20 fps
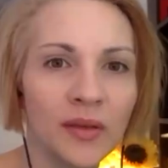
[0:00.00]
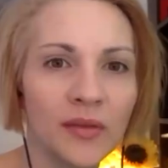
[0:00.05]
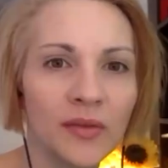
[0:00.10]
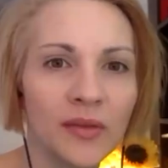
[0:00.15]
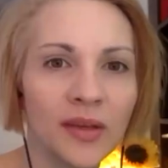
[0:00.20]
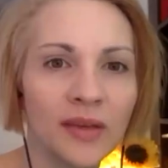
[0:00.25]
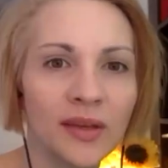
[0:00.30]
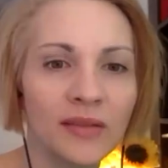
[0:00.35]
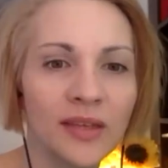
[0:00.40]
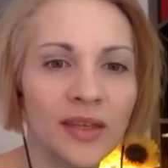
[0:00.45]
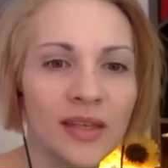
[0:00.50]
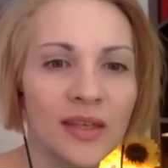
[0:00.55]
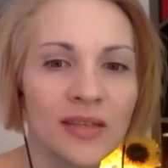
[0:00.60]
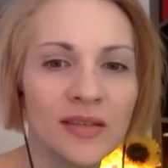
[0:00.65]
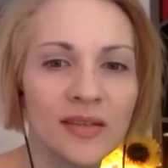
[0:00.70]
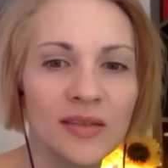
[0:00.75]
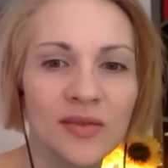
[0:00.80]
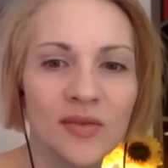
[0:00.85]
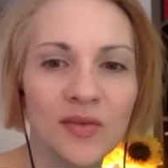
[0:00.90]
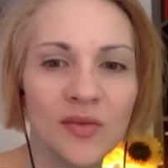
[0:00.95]
I think, the
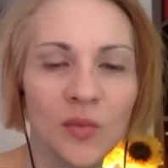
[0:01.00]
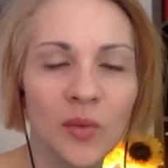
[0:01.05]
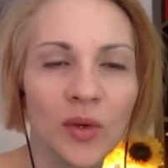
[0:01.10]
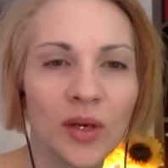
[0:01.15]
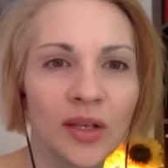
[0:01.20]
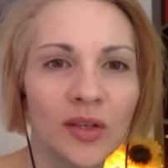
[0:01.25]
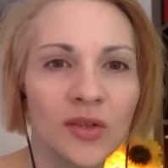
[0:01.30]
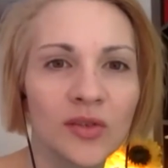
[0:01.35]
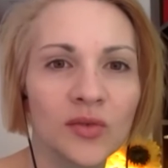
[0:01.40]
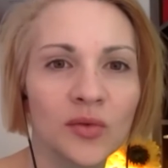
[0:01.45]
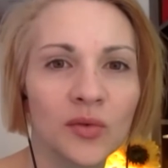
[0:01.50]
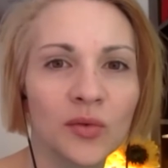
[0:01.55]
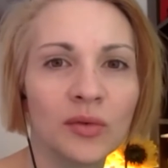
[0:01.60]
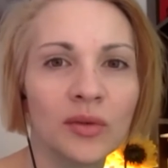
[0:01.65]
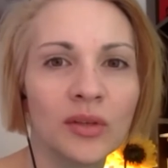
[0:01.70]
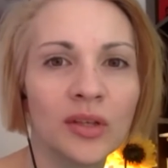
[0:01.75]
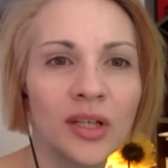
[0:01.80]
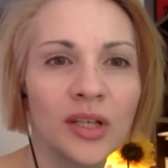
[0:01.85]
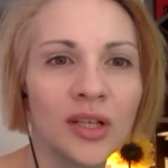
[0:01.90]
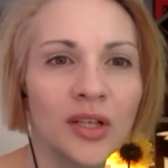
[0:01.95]
easiest way to
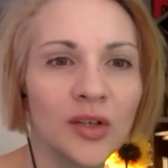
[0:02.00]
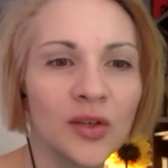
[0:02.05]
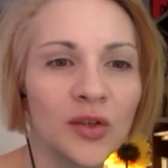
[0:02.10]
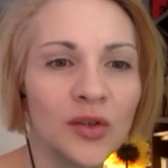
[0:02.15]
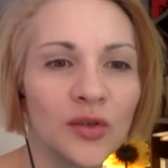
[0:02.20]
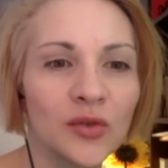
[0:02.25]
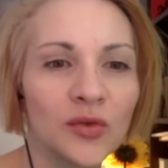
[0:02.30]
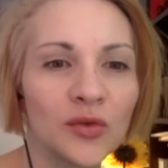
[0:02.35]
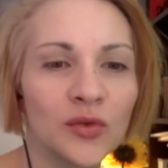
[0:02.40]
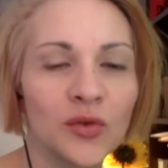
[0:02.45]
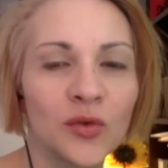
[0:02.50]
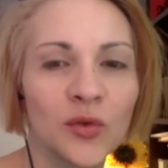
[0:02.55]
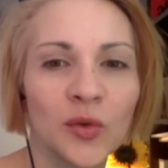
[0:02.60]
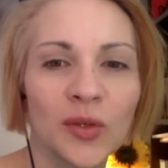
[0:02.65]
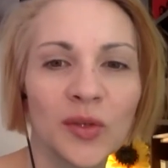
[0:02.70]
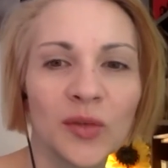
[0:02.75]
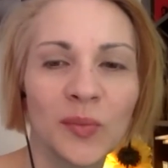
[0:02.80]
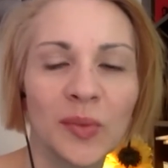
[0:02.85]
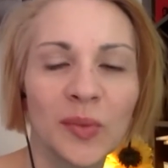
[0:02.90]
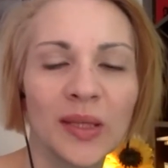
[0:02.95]
do
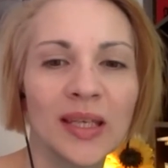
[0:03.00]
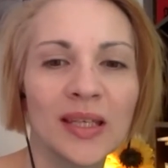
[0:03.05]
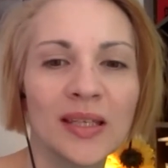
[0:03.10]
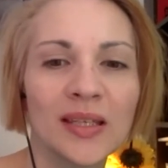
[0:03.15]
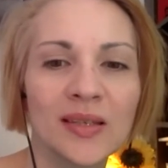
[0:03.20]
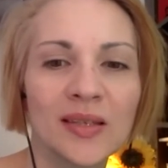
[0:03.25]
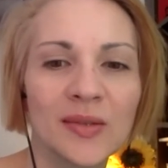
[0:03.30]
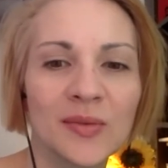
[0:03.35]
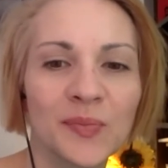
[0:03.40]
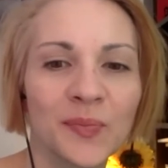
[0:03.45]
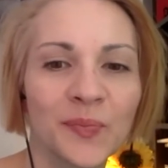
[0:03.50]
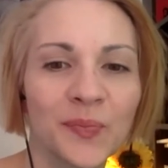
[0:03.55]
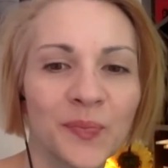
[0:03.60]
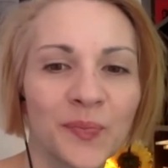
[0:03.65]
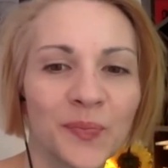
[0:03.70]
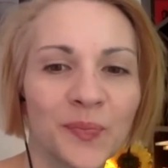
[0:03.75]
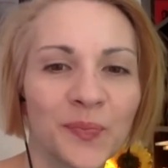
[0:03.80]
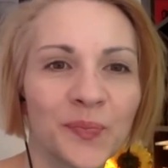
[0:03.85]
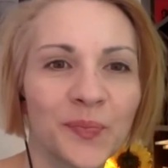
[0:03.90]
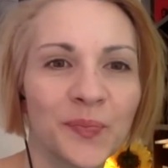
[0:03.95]
it. Please,
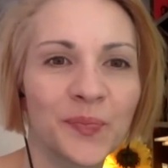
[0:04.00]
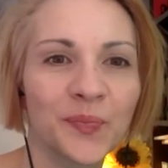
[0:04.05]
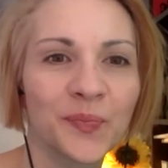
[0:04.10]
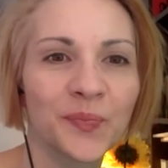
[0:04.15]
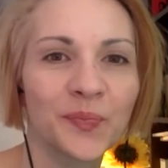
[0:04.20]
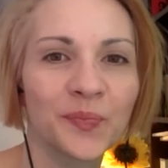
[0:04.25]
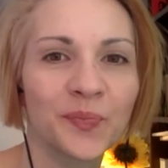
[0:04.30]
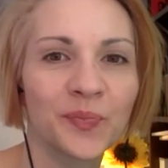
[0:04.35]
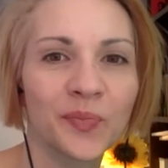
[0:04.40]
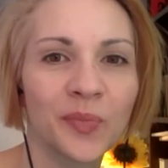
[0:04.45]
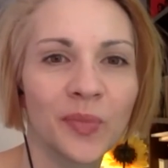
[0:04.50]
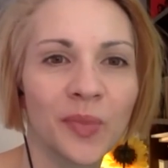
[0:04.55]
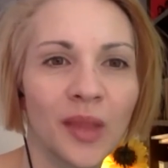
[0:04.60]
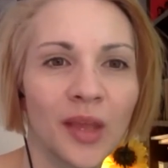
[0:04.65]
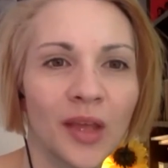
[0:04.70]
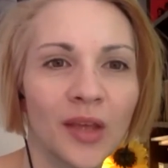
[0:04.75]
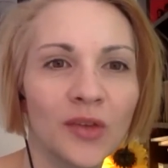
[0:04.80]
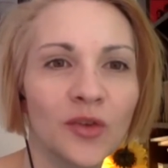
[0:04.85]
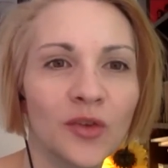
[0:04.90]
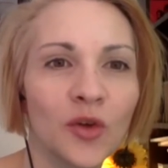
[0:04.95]

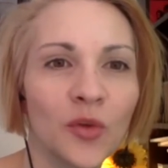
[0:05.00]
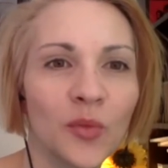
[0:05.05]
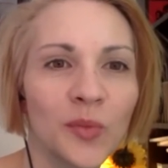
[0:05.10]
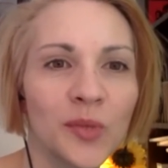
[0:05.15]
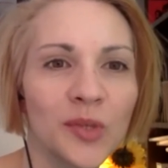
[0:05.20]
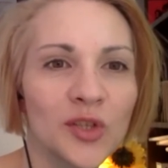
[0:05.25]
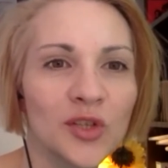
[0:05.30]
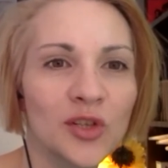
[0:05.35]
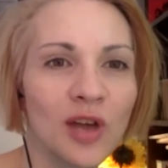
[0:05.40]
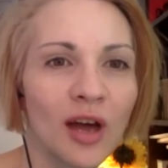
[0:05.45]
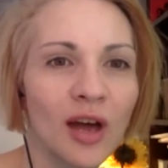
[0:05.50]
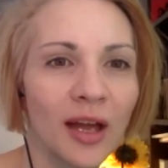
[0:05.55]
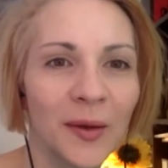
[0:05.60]
don't be shy.